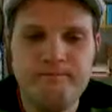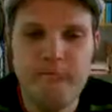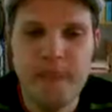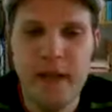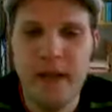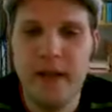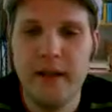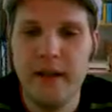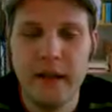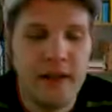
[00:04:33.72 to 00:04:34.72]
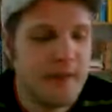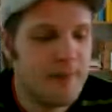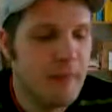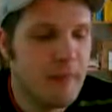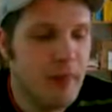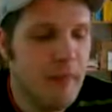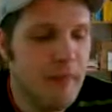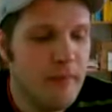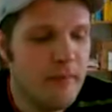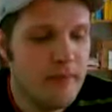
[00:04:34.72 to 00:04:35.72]
Yeah, the
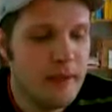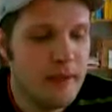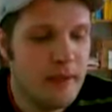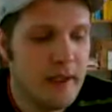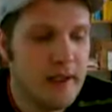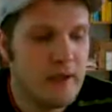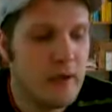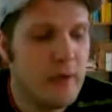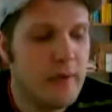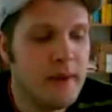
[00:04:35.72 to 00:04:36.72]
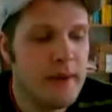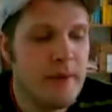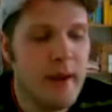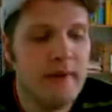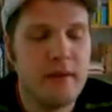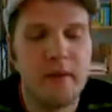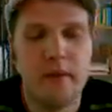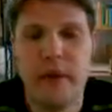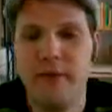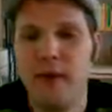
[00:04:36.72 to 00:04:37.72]
problem at the moment that I'm having with
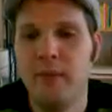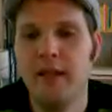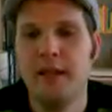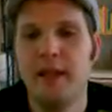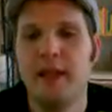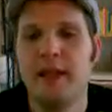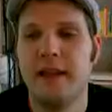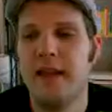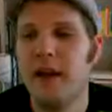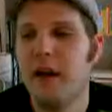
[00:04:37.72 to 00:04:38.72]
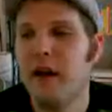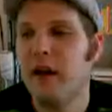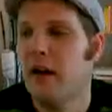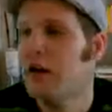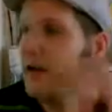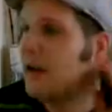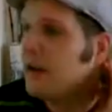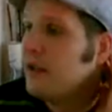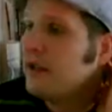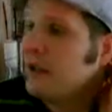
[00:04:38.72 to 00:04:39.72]
my family is that they are
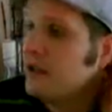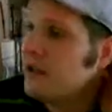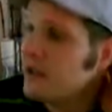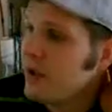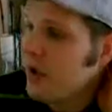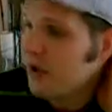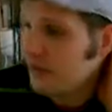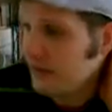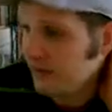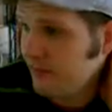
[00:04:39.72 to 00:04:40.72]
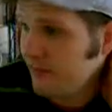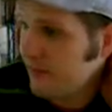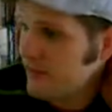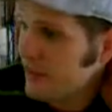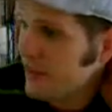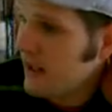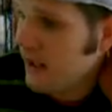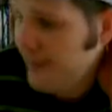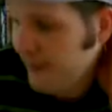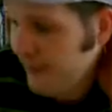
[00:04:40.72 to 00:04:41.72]
a little shocked, because I
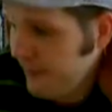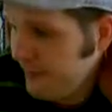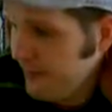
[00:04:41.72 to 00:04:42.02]
am